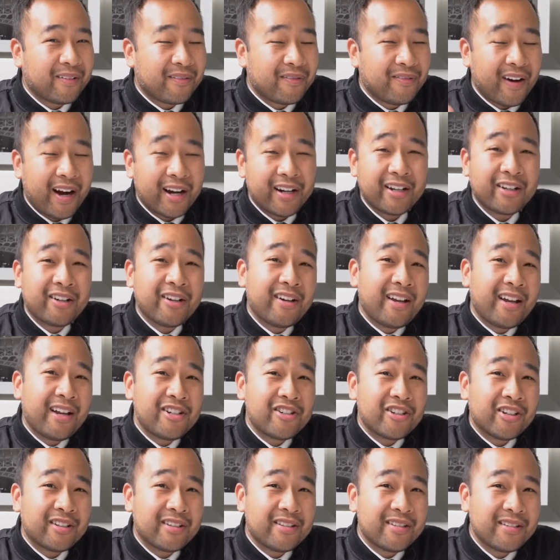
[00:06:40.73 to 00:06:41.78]
Find a good
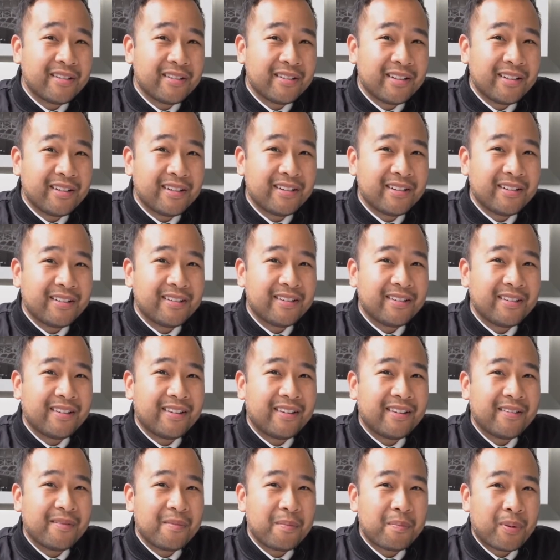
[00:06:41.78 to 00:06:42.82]
agent,
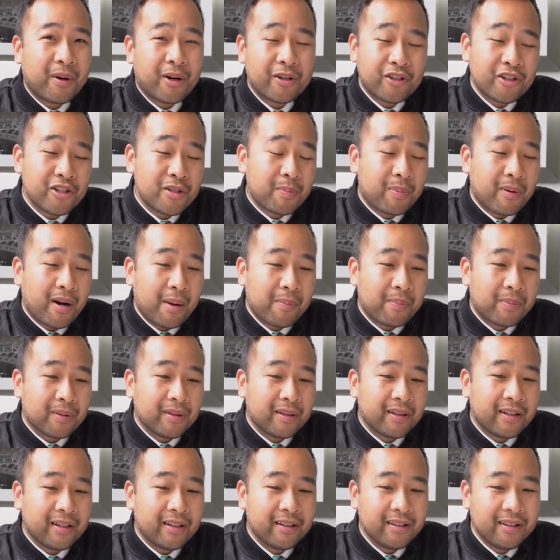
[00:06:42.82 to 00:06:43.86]
purchase
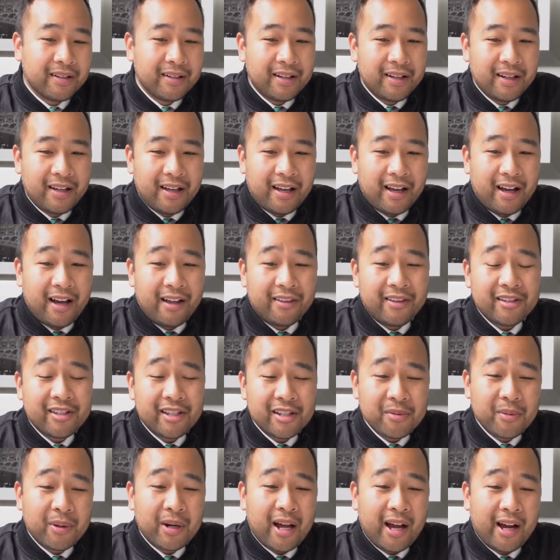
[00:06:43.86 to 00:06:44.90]
properly. This
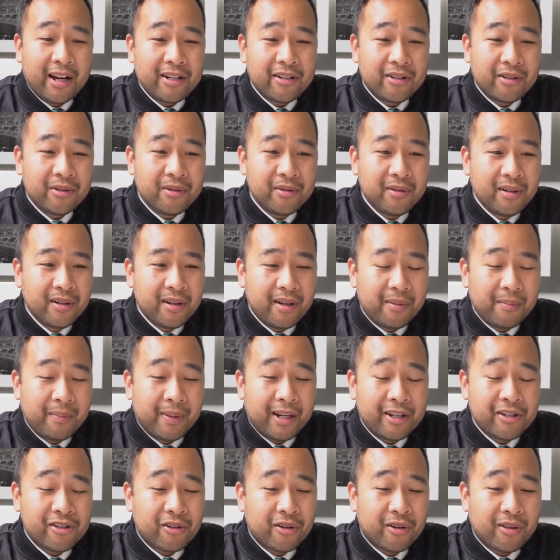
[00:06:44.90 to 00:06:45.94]
is what I do.
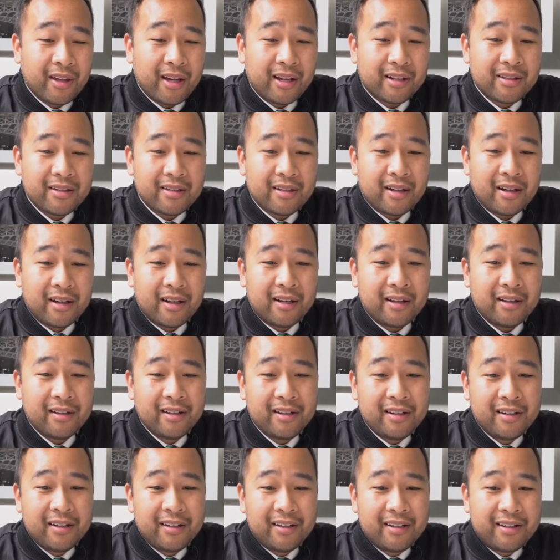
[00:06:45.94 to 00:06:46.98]
Make sure that
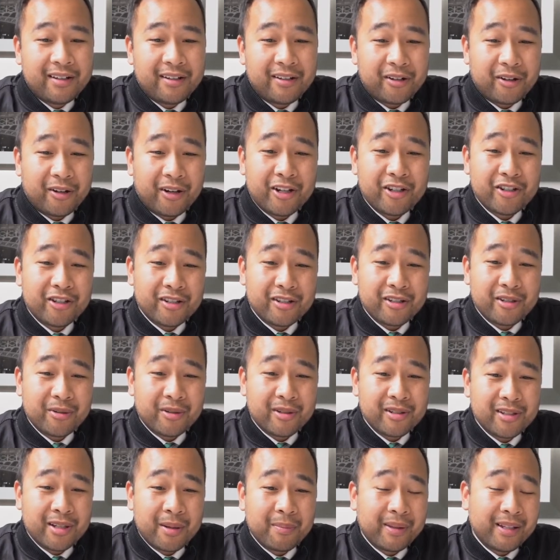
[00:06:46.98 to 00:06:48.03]
your agent's
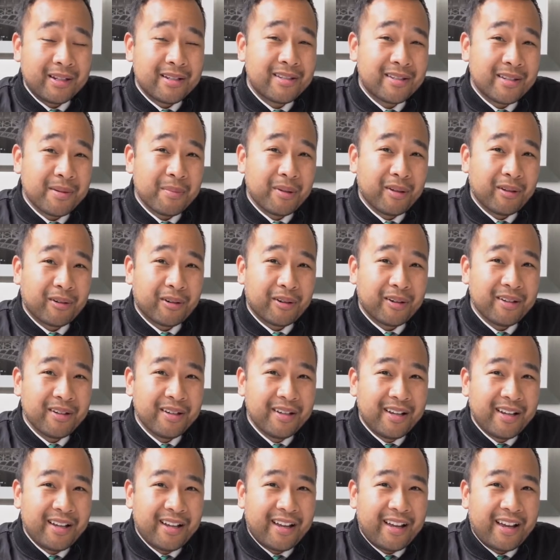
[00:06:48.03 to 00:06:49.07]
doing something similar,
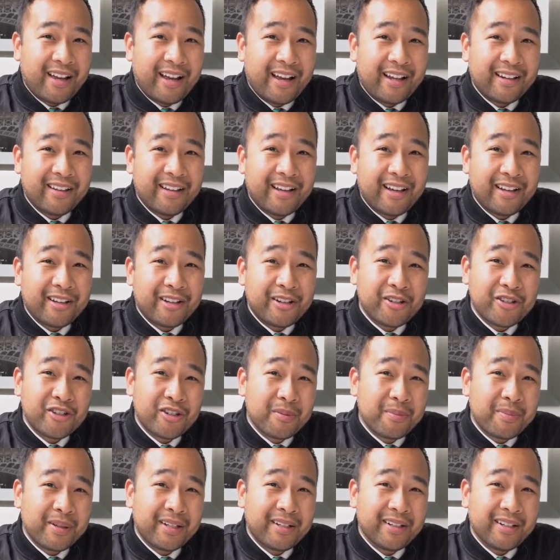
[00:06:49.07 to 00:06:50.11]
and you
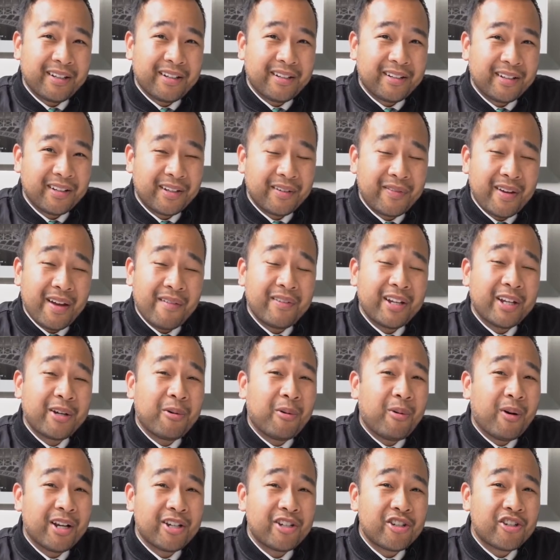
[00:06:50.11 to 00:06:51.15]
should be good. If you have any
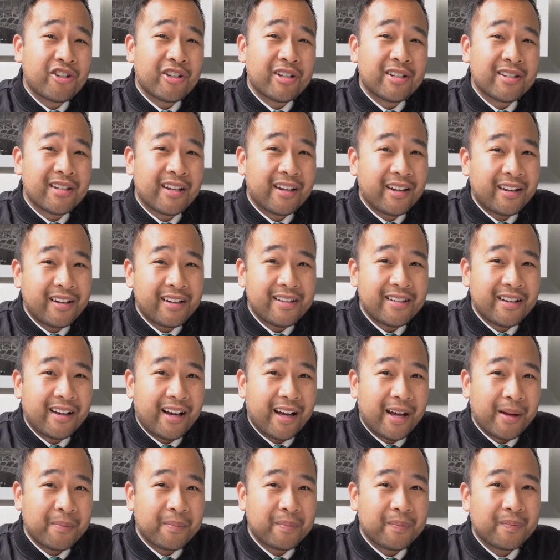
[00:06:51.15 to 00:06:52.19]
questions at any
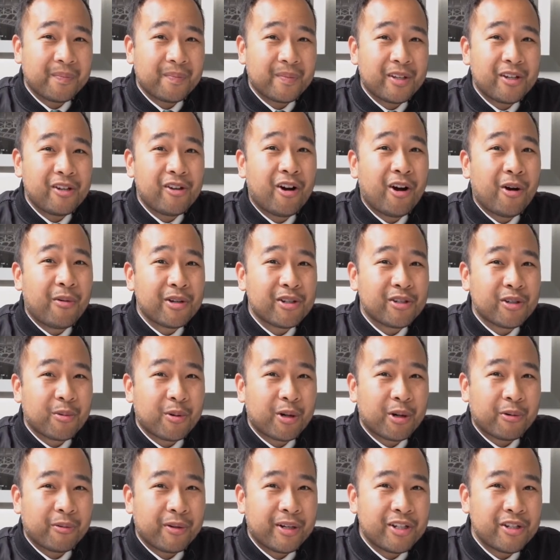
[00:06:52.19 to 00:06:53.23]
time, you always know where
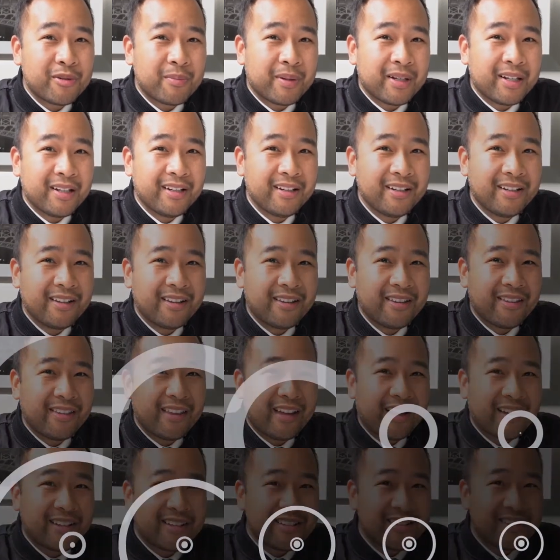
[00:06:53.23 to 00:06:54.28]
to reach me.
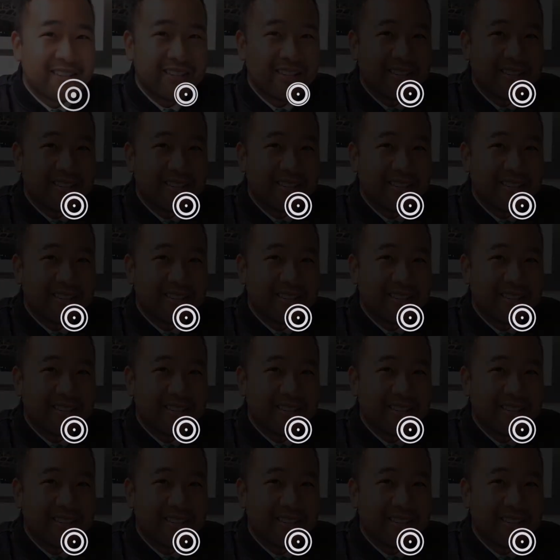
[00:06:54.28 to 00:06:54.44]
Thanks.